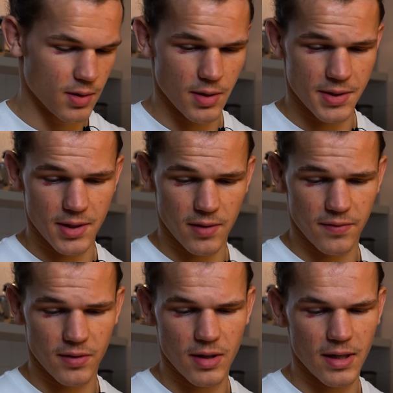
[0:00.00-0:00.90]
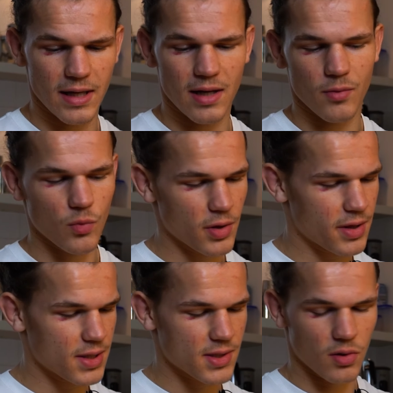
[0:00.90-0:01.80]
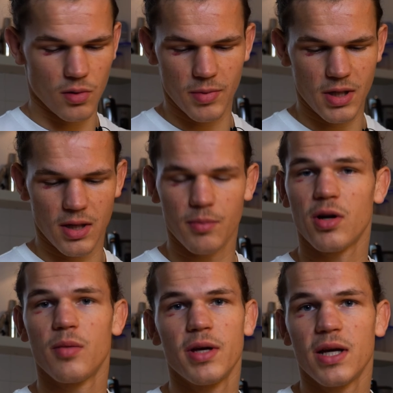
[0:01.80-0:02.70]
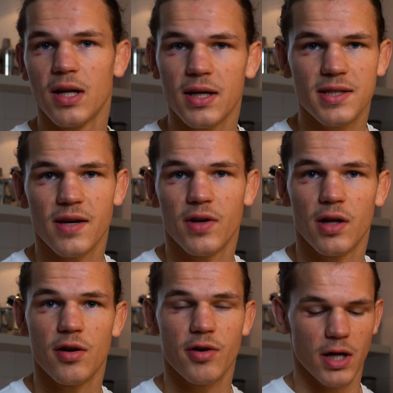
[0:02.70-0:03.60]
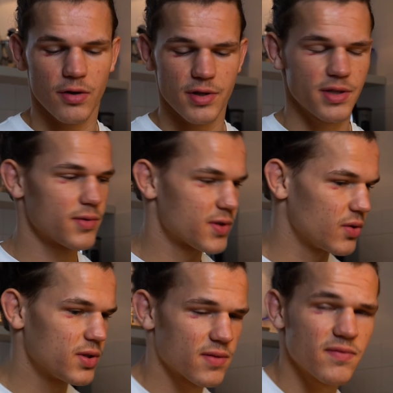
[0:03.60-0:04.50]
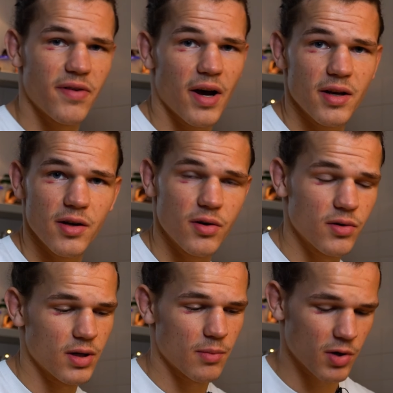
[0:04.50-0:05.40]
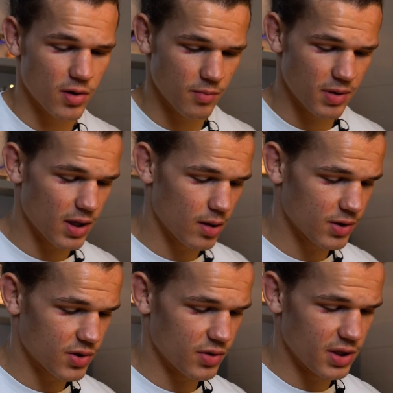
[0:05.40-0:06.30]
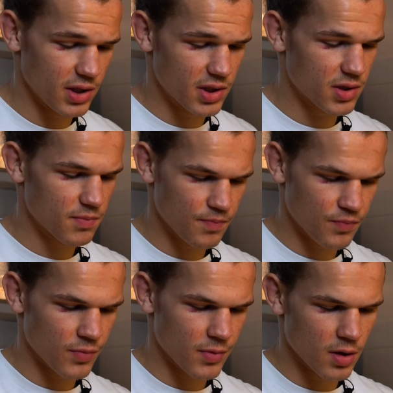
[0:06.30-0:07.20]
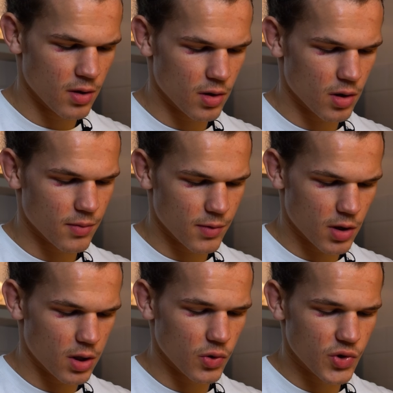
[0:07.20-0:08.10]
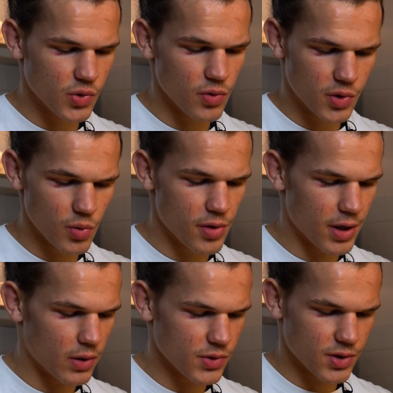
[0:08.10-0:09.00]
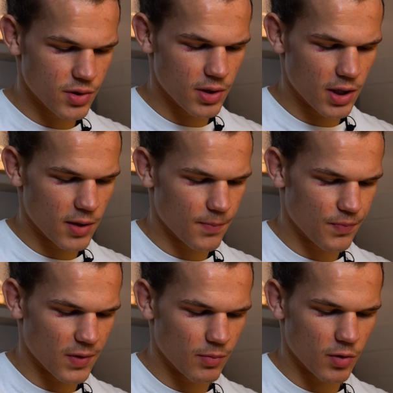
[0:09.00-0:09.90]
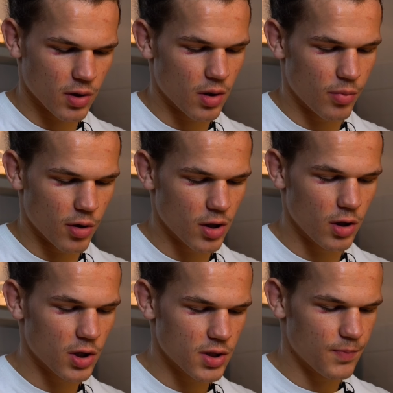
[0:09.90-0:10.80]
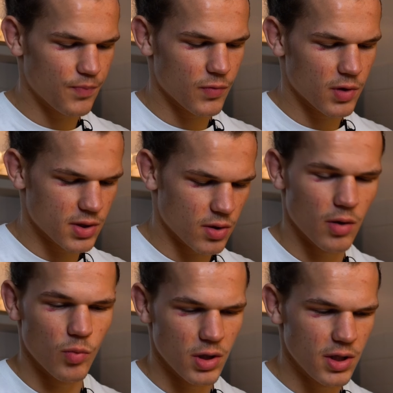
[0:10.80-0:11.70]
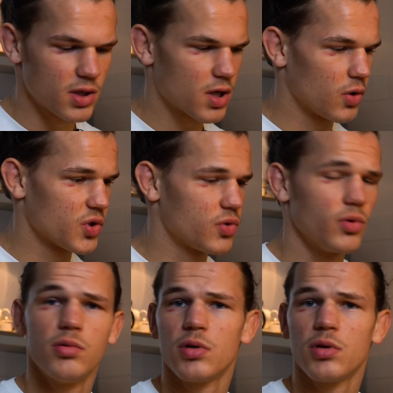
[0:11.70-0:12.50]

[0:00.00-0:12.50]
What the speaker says: the stuff, and with this whole meal I'm gonna be at like 700 calories. So it's fine, you know, I'm gonna be able to eat close to 2000 today. I'm not gonna burn a lot, so I will eat close to